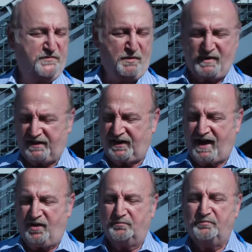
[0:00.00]
no matter
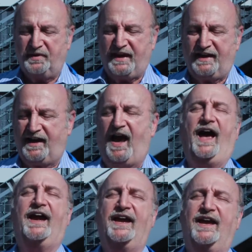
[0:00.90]
how big
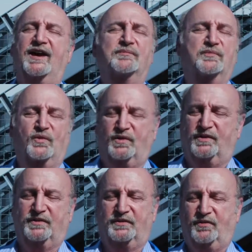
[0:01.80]
I am
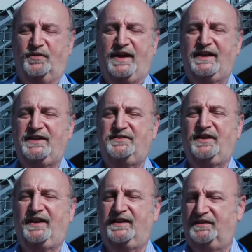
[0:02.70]
or
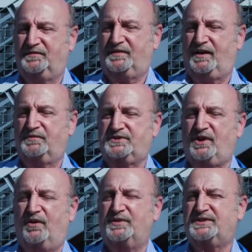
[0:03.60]
anything, there was
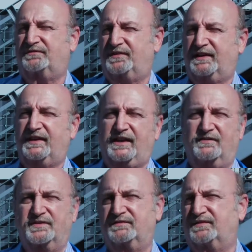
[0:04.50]
always a feeling
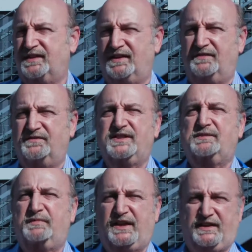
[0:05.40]
of
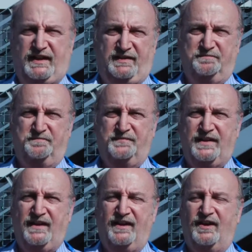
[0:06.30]
invisibility.
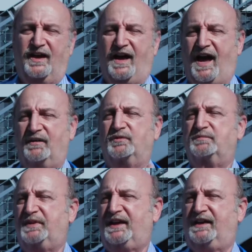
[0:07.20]
I
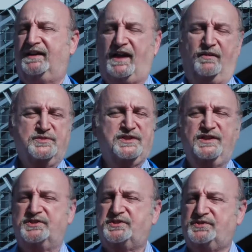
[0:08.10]
was
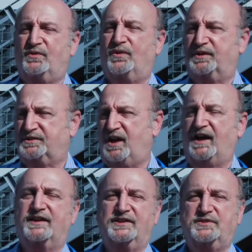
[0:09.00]
in a store
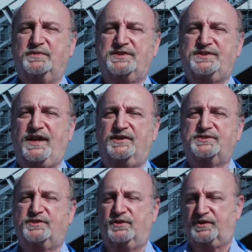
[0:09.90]
talking to a
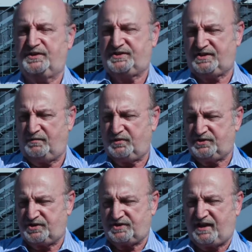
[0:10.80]
sales clerk, and someone
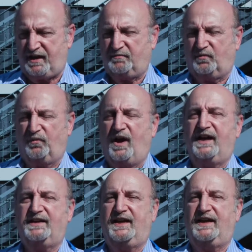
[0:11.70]
just came
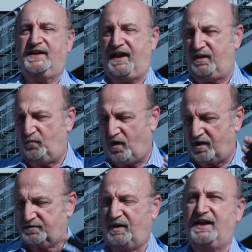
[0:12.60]
right in and
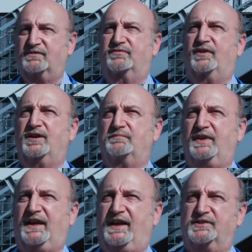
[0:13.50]
walked right in front of
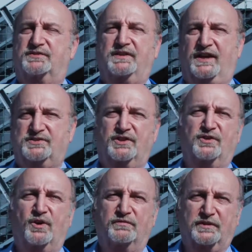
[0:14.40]
me and
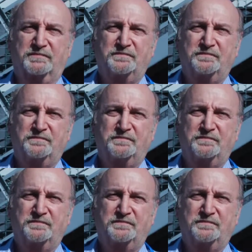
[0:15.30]
took over.